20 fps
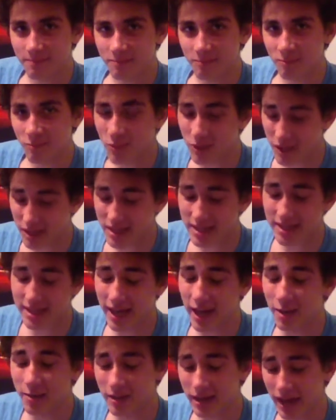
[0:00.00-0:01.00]
We're just
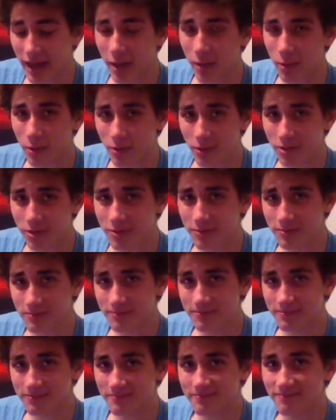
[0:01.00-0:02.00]
counting hours
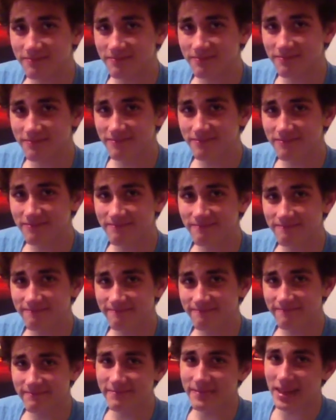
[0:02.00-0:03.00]

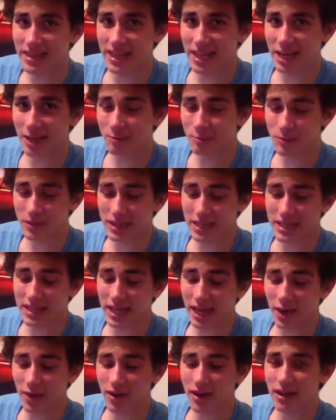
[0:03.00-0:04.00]
and not really
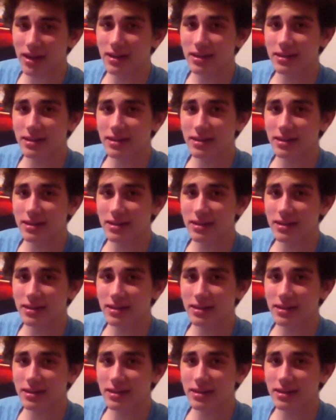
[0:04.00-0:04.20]
caring.